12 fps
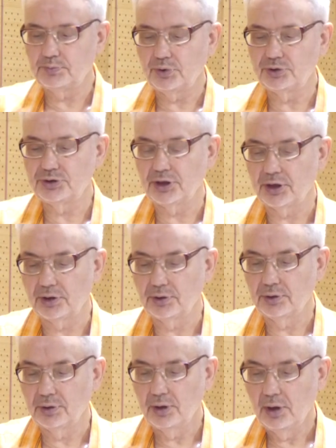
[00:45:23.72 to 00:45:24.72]
per second.
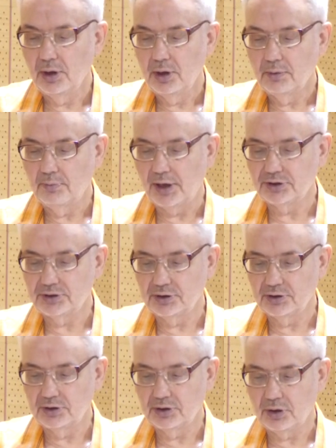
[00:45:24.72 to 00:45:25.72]
But
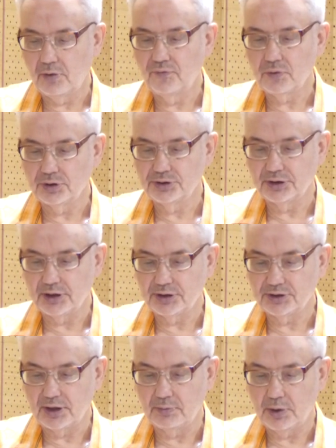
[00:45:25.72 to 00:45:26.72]
of course there are
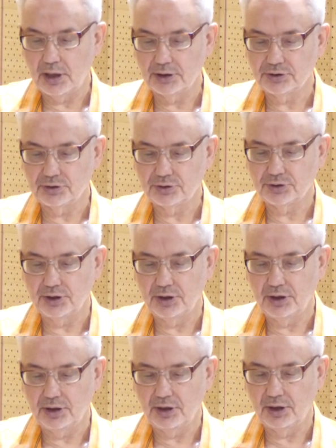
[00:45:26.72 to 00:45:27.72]
some others,
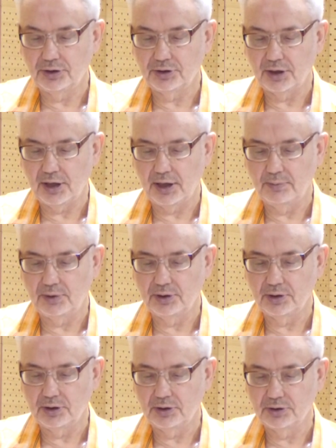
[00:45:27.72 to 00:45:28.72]
and
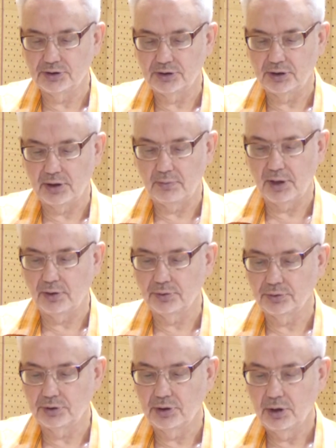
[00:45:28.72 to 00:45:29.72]
I'm in the
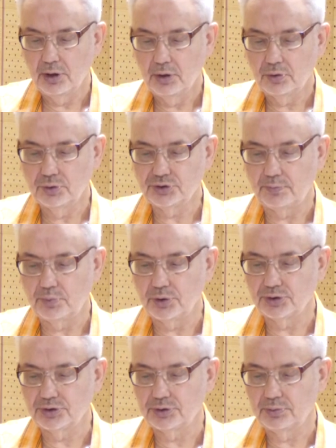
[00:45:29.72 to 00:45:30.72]
amount, who
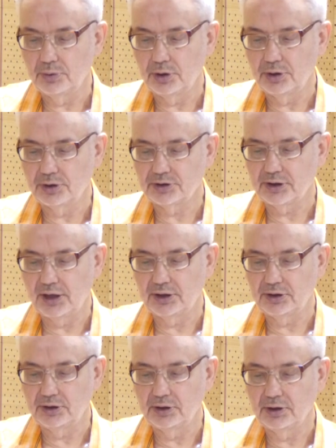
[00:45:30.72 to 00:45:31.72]
suppose
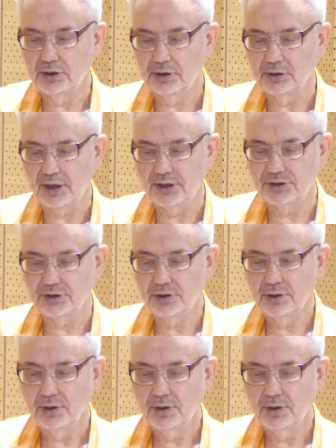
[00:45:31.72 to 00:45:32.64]
slightly larger